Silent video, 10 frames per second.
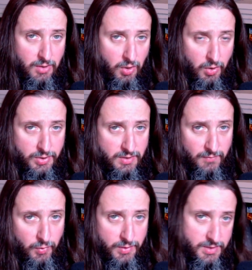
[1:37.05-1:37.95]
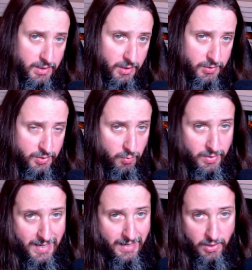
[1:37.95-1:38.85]
curse of Lord Zir, so we're
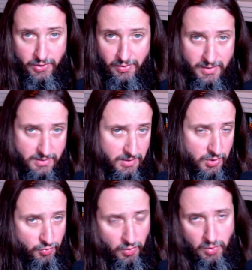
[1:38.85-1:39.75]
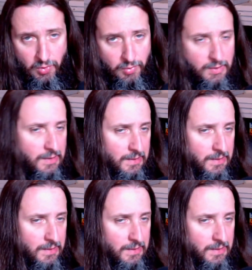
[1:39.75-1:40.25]
not under his control.